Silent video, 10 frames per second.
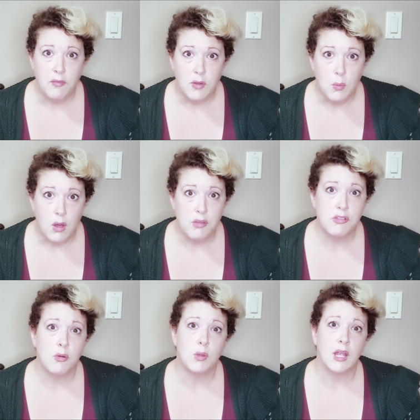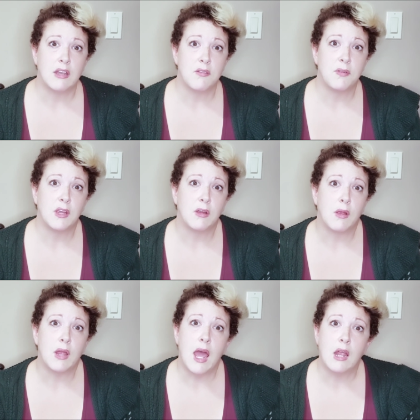If you also would like to
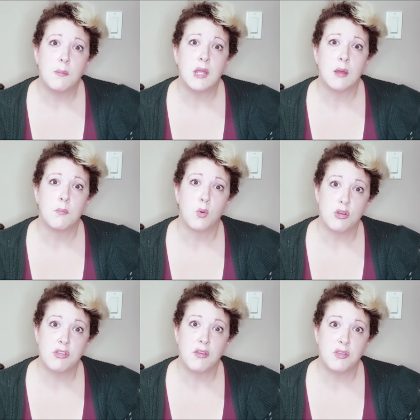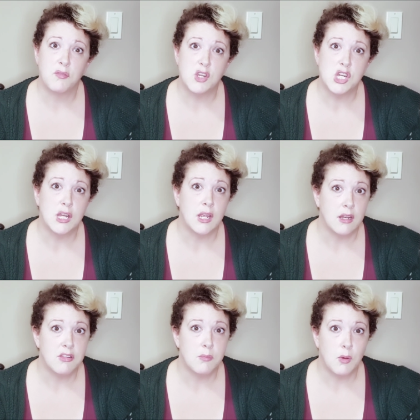figure out how to become more self
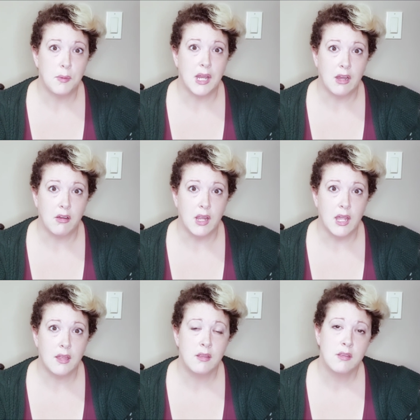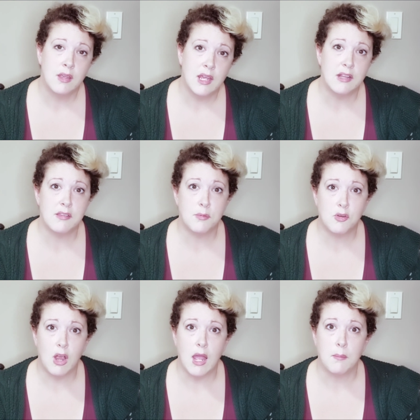sufficient in a suburban area, hit
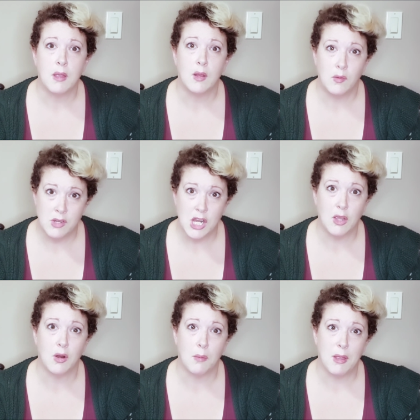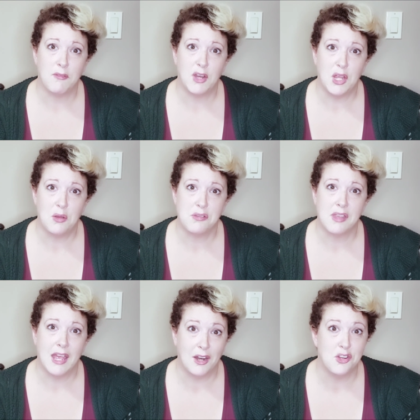subscribe and check out all my
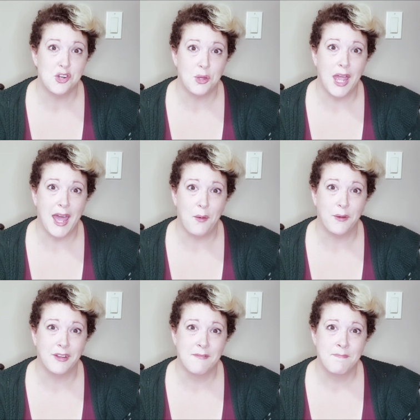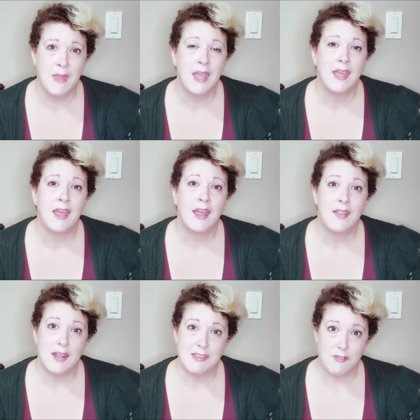videos, and I'll show you how.
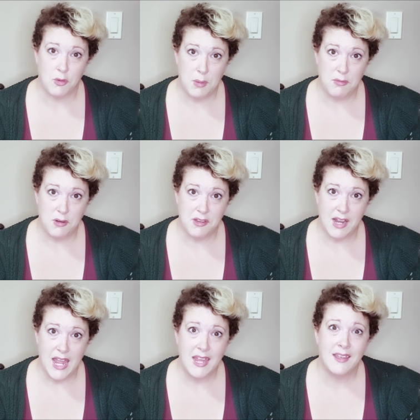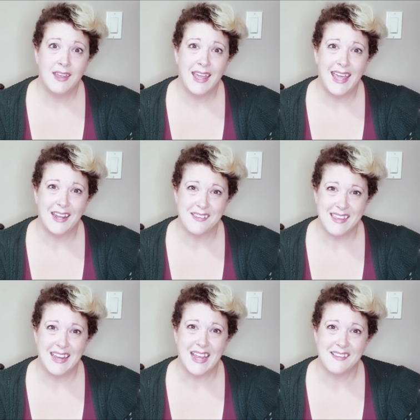That's it for me for today, and I'll
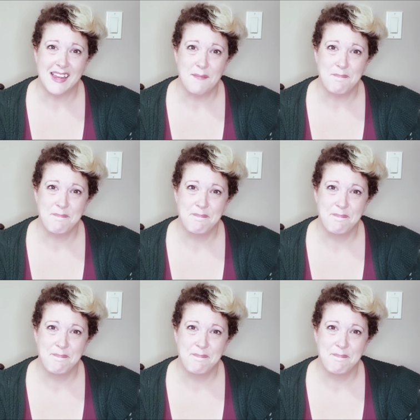see you next time.